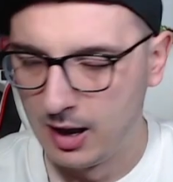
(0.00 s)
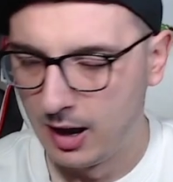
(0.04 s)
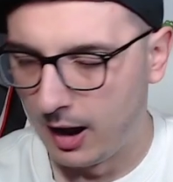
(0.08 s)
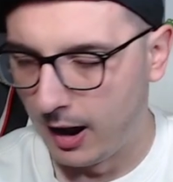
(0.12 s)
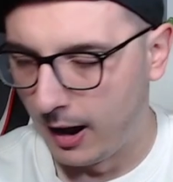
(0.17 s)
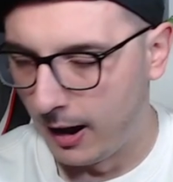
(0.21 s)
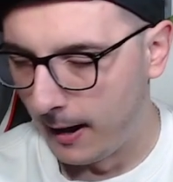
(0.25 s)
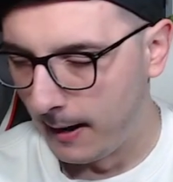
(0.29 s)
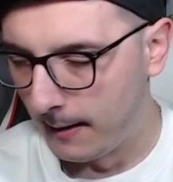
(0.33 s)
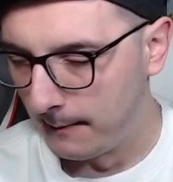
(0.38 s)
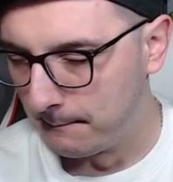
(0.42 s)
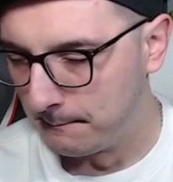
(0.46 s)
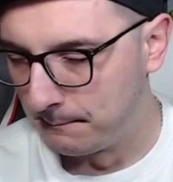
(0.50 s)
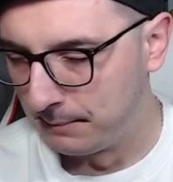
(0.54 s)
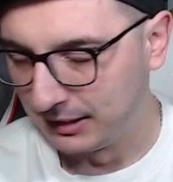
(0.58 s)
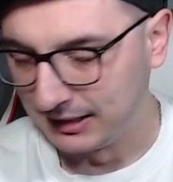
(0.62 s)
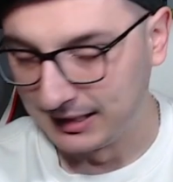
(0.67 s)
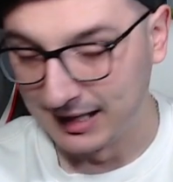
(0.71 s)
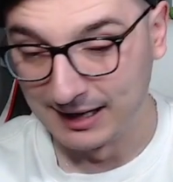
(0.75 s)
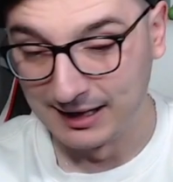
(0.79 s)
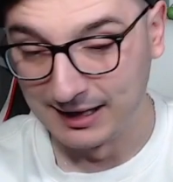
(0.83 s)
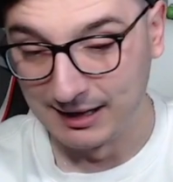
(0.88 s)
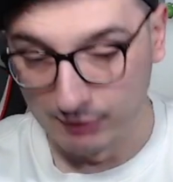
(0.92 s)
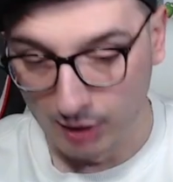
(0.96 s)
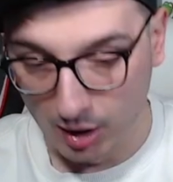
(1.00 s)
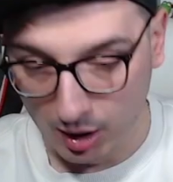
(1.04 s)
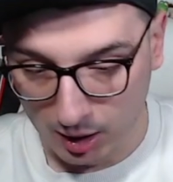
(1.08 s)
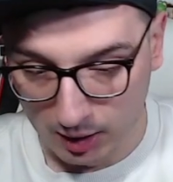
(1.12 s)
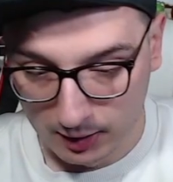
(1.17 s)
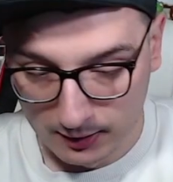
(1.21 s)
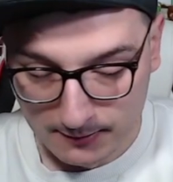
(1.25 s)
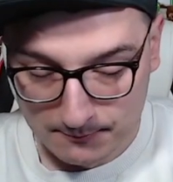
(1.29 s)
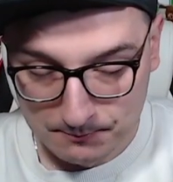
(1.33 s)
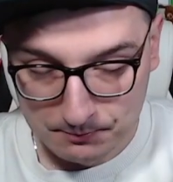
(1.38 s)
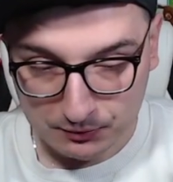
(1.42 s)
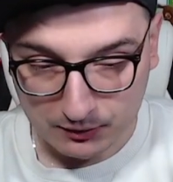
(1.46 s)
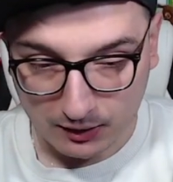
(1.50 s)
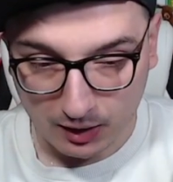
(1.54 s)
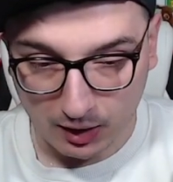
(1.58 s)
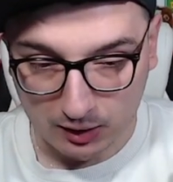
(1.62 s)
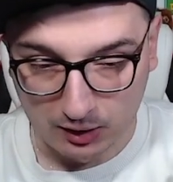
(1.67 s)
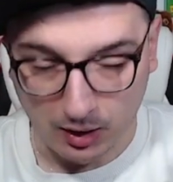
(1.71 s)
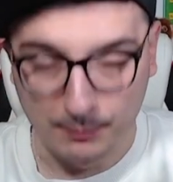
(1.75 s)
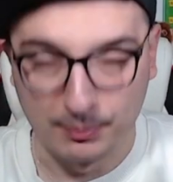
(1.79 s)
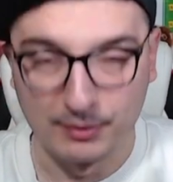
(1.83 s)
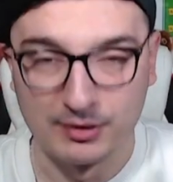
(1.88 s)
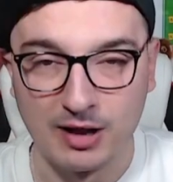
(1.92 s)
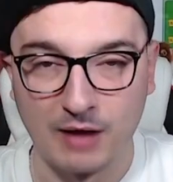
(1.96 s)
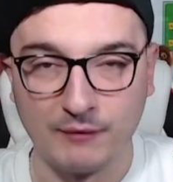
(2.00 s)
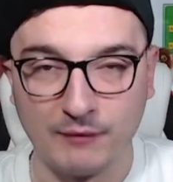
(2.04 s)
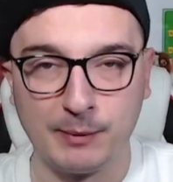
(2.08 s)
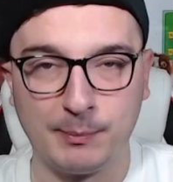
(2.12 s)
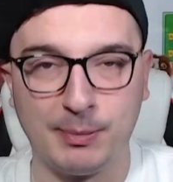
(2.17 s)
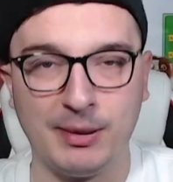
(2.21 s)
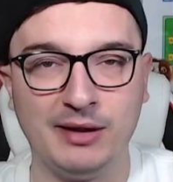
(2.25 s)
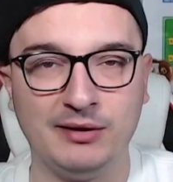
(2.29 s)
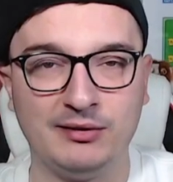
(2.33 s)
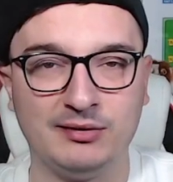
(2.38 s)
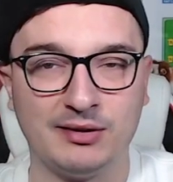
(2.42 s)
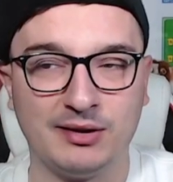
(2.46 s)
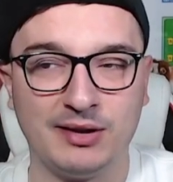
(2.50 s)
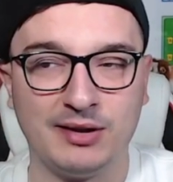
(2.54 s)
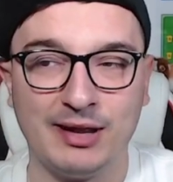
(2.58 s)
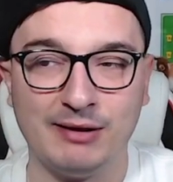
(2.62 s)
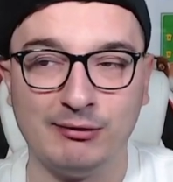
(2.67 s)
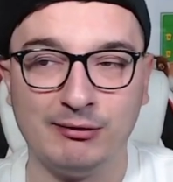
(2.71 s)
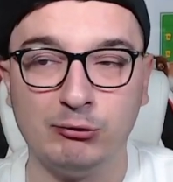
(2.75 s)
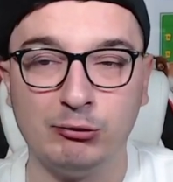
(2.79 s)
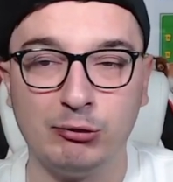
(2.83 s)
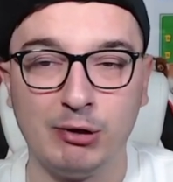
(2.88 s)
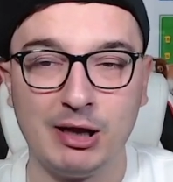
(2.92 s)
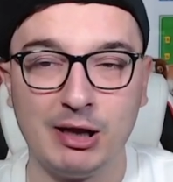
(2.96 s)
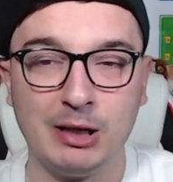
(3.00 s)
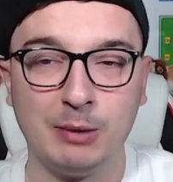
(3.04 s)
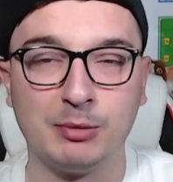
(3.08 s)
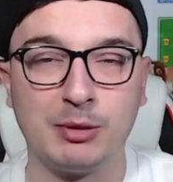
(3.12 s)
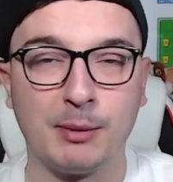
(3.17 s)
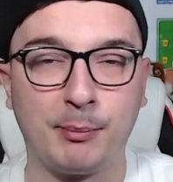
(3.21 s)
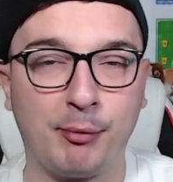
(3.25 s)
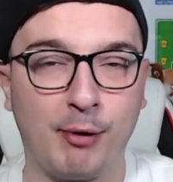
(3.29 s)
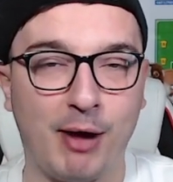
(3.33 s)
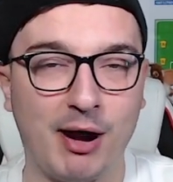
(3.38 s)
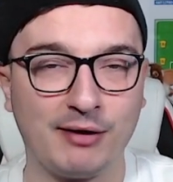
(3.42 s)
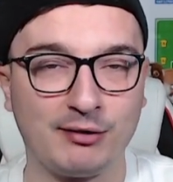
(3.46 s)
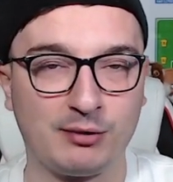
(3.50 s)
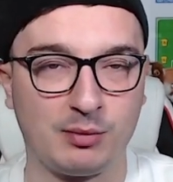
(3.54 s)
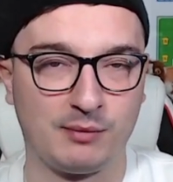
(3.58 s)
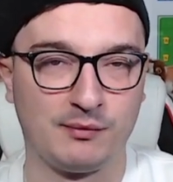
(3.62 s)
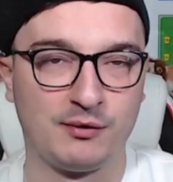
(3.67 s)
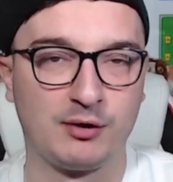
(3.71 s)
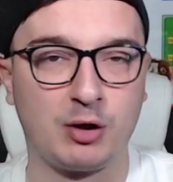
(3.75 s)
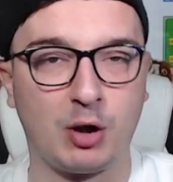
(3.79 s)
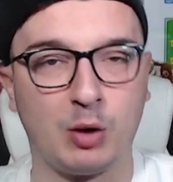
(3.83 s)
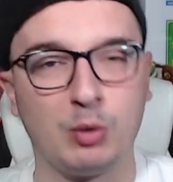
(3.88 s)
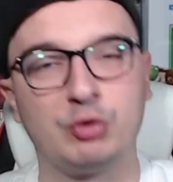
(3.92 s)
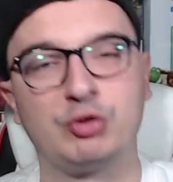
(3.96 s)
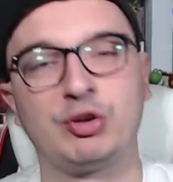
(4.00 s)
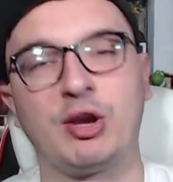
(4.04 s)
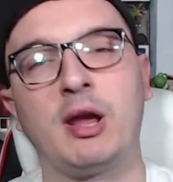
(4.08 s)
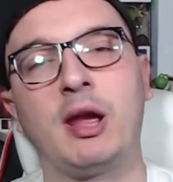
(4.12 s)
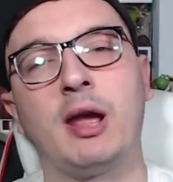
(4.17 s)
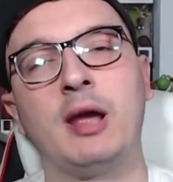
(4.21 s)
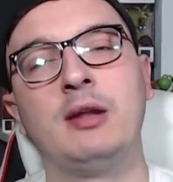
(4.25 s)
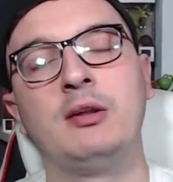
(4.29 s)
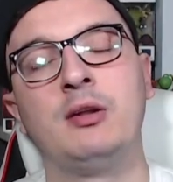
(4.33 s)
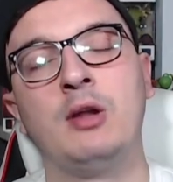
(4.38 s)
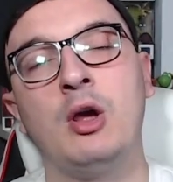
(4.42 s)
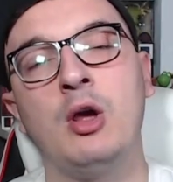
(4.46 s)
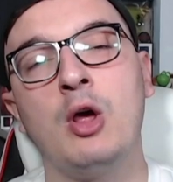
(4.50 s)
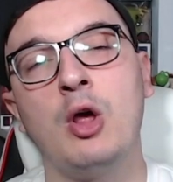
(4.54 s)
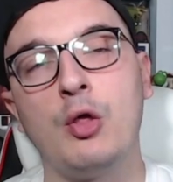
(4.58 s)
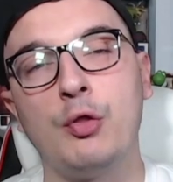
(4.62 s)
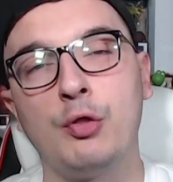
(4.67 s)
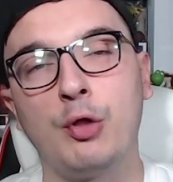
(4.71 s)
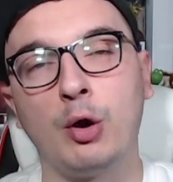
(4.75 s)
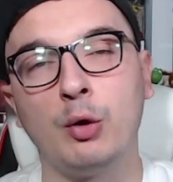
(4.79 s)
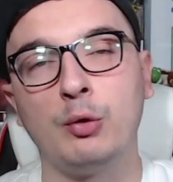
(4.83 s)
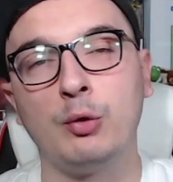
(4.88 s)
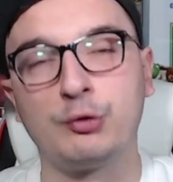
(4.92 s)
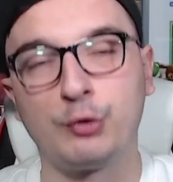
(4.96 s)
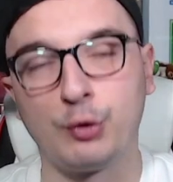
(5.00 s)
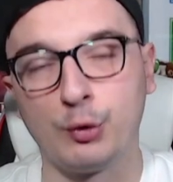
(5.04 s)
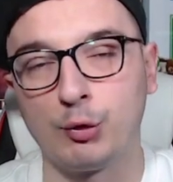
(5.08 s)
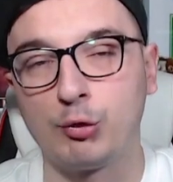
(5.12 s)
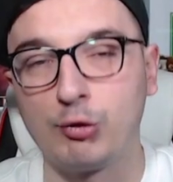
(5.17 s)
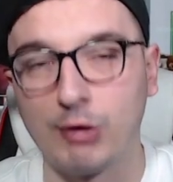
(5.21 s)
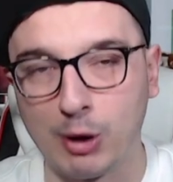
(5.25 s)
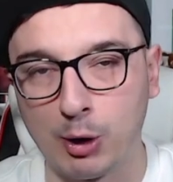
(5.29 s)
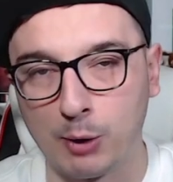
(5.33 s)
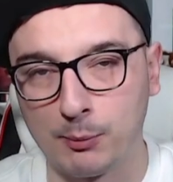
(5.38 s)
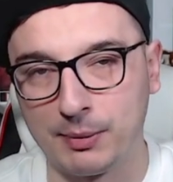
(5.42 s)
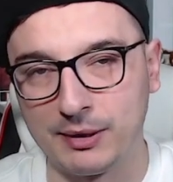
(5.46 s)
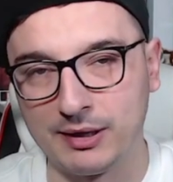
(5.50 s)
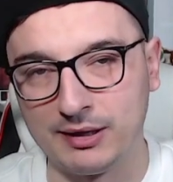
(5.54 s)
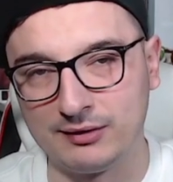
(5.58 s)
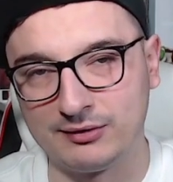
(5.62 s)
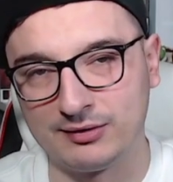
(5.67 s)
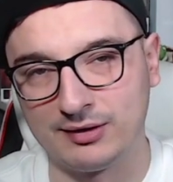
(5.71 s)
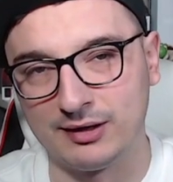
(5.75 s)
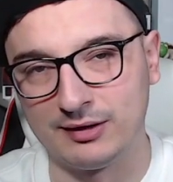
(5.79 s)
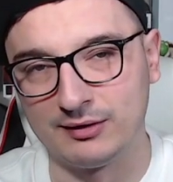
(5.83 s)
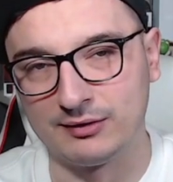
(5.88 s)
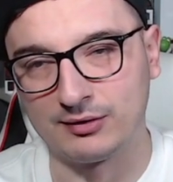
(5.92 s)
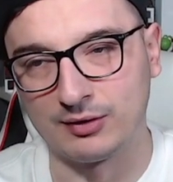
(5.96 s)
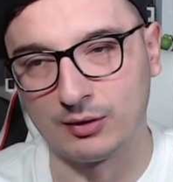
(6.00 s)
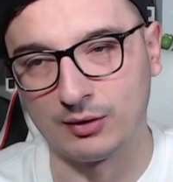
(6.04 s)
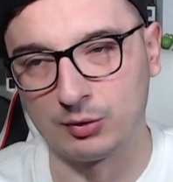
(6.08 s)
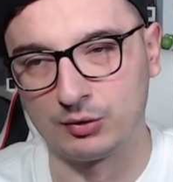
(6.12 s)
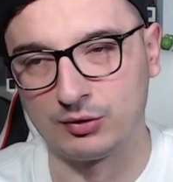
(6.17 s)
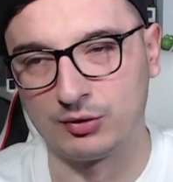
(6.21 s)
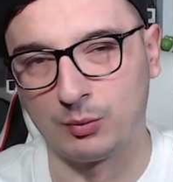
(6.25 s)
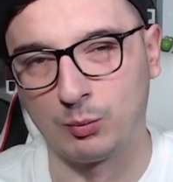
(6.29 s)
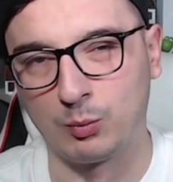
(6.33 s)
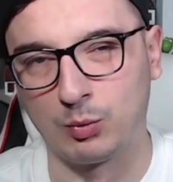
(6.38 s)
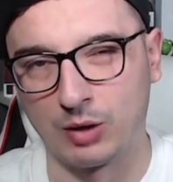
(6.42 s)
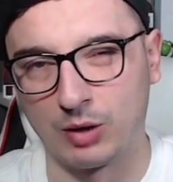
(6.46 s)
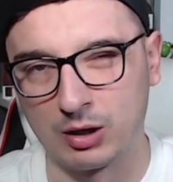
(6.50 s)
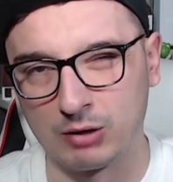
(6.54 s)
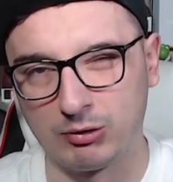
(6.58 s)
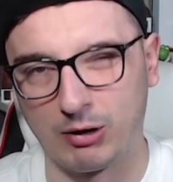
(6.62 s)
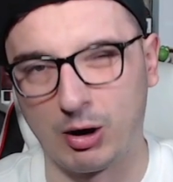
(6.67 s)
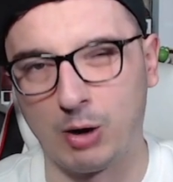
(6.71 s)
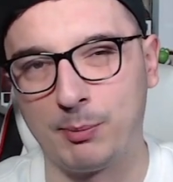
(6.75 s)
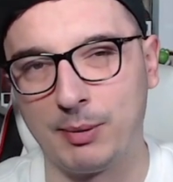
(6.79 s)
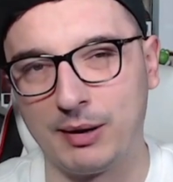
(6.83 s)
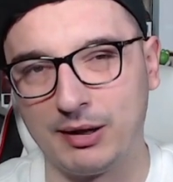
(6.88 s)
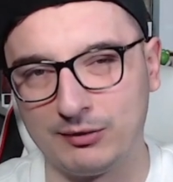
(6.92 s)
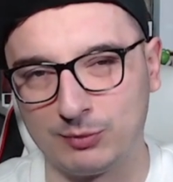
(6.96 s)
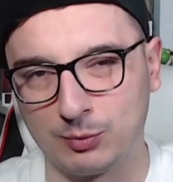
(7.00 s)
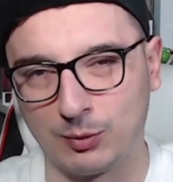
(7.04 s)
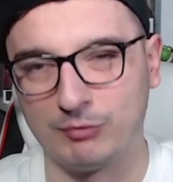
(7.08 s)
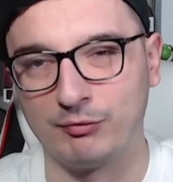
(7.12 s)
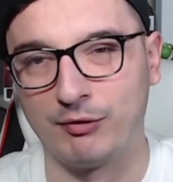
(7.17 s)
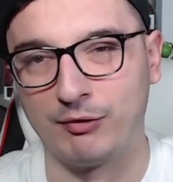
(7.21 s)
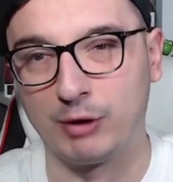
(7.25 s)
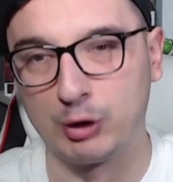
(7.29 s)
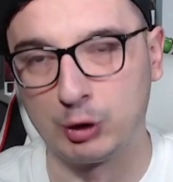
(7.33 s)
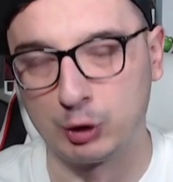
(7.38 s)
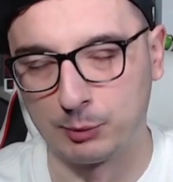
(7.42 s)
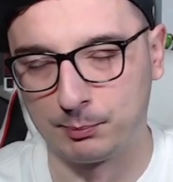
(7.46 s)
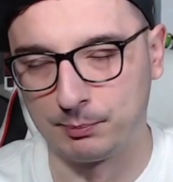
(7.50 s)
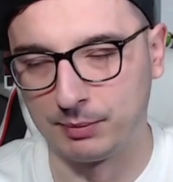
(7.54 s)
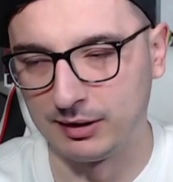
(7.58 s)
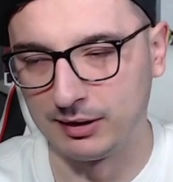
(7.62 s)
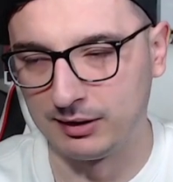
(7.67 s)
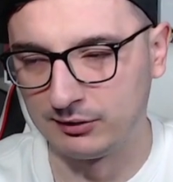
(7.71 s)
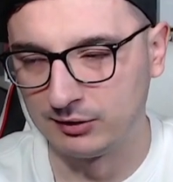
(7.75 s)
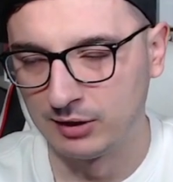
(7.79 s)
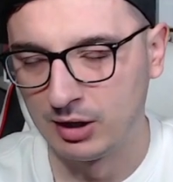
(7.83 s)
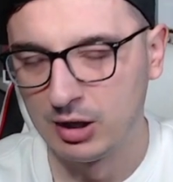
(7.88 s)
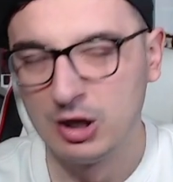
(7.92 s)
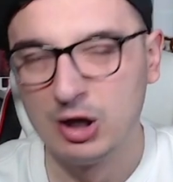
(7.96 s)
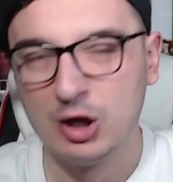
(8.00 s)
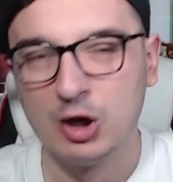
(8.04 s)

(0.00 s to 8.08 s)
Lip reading: But yeah, there are a couple of lovely pieces in here, and really with the price that we've negotiated, those two Grail pieces, or one Grail piece, one very good piece,